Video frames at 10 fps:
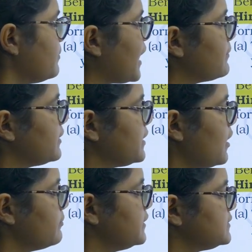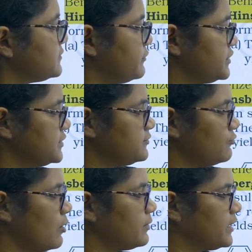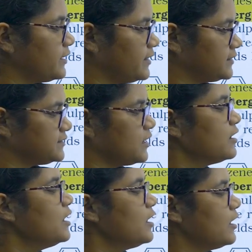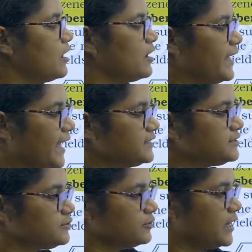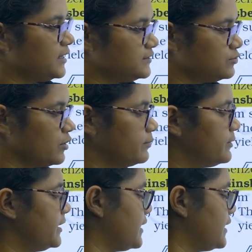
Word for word: primary amines which is formed here there is a uh, H so that is soluble